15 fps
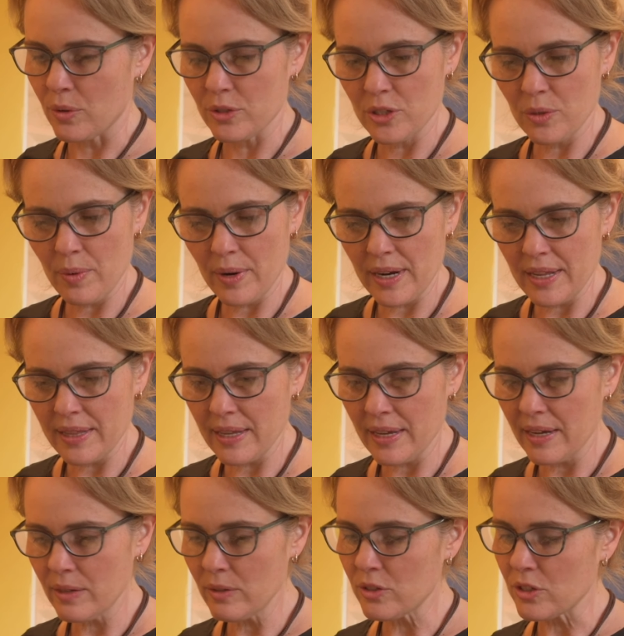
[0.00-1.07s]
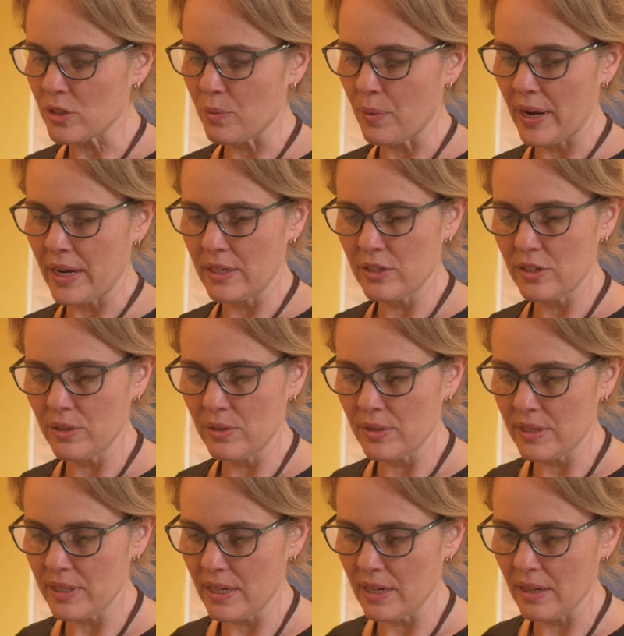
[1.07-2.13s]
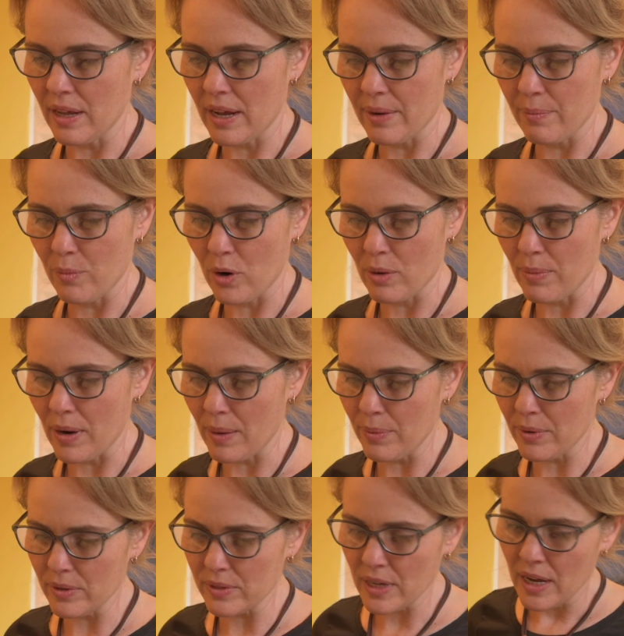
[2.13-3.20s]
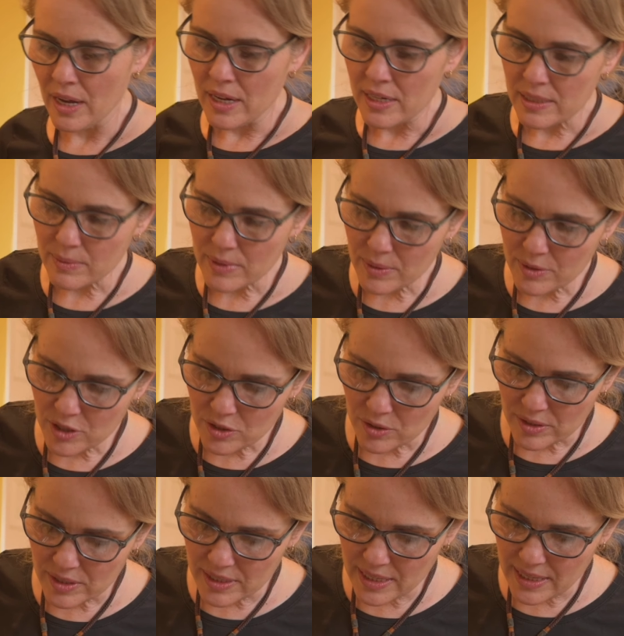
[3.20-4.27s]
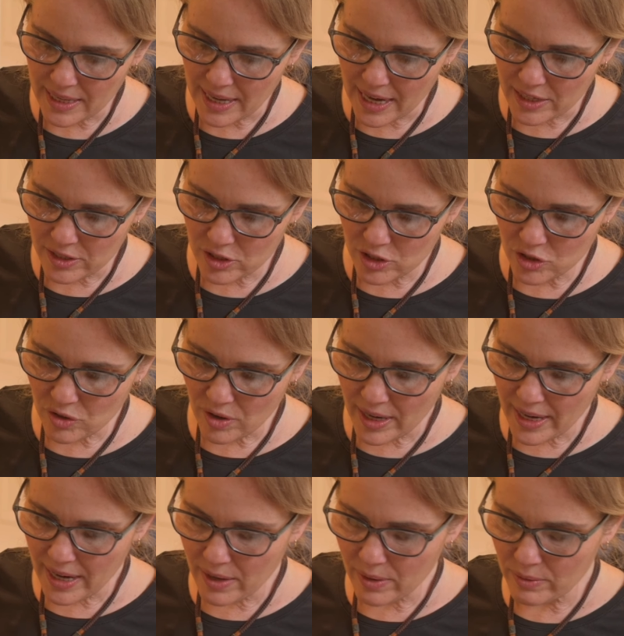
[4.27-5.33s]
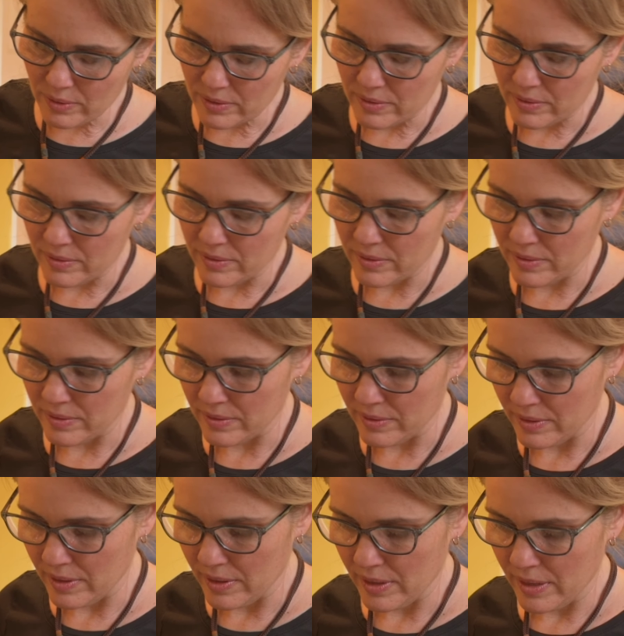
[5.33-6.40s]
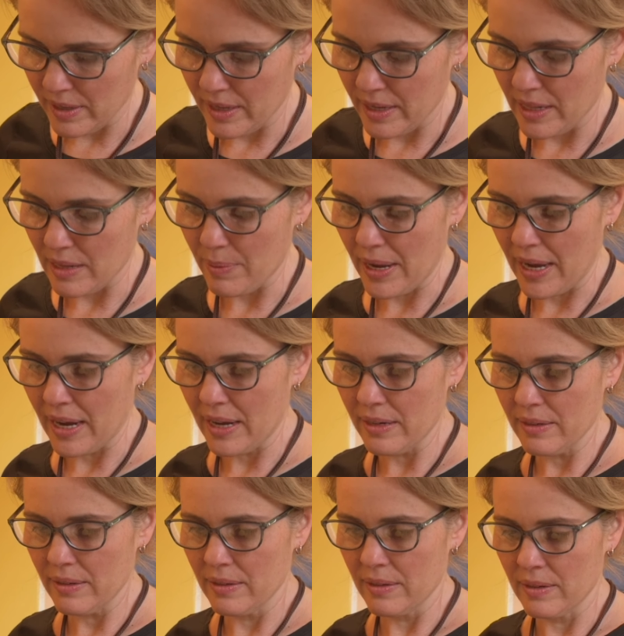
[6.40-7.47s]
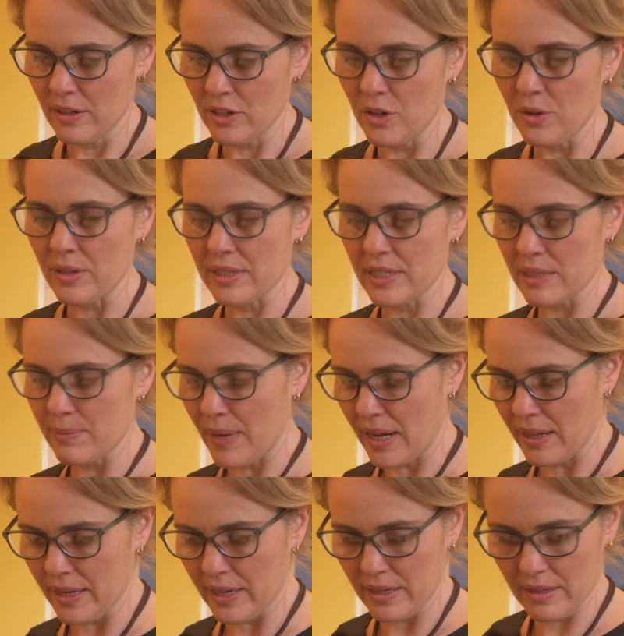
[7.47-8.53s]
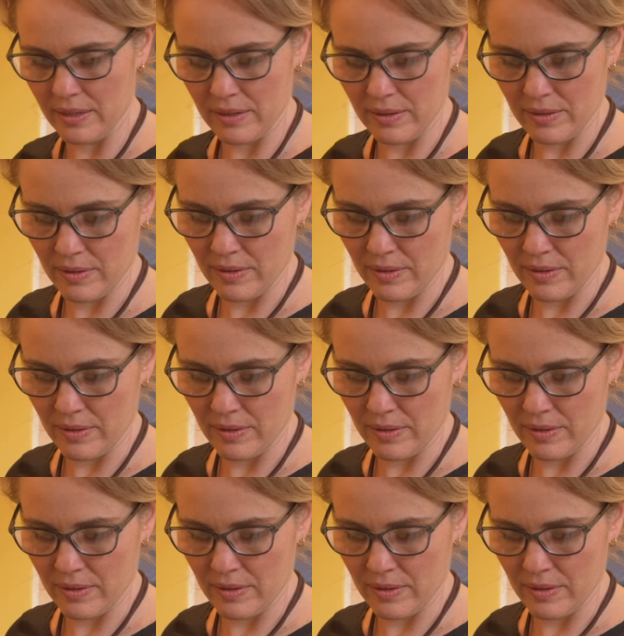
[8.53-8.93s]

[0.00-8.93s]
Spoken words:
Don't do anything, just wait until you see a lot more bubbles. Sometimes you start to see the edges dry out in the pan. You can smell it.